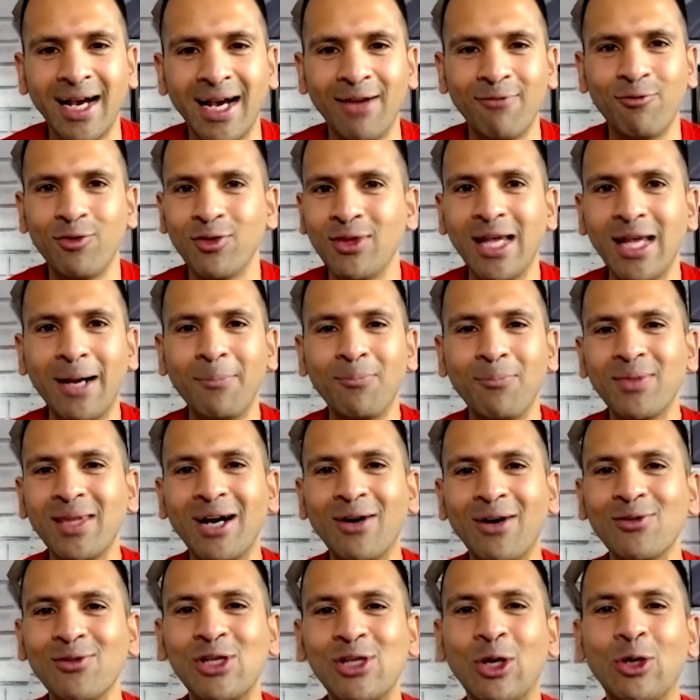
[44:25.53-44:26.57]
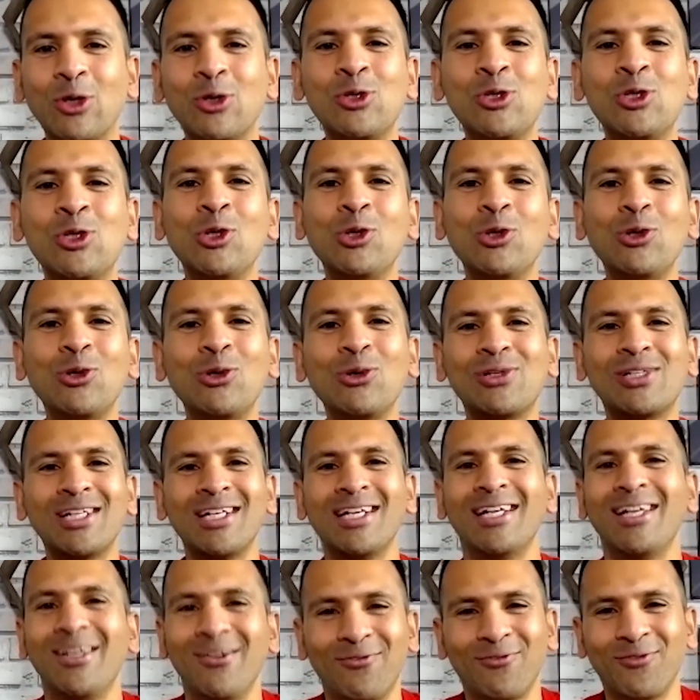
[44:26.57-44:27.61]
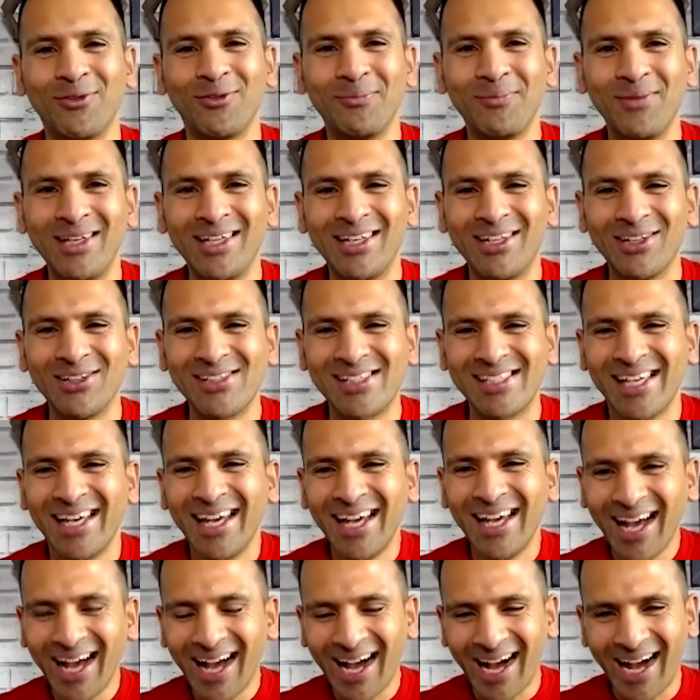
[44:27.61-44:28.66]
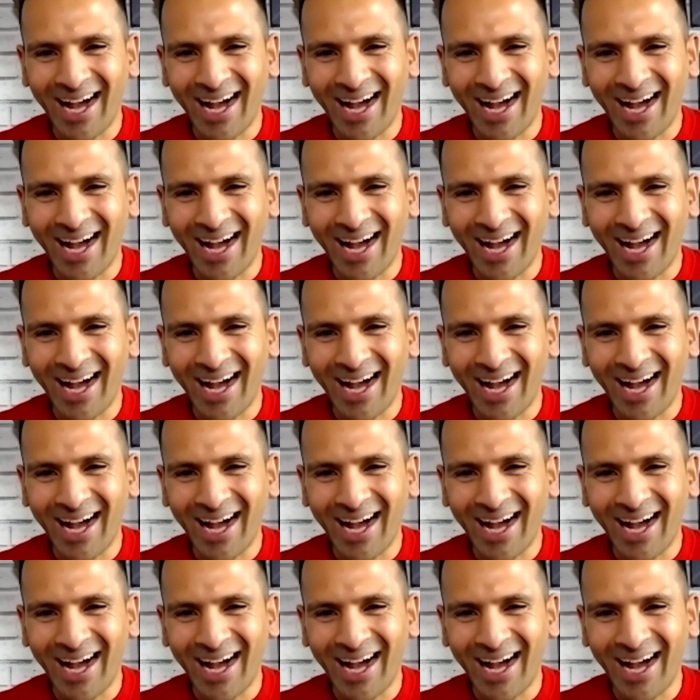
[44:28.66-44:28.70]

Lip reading: And for that was a huge leap for me, because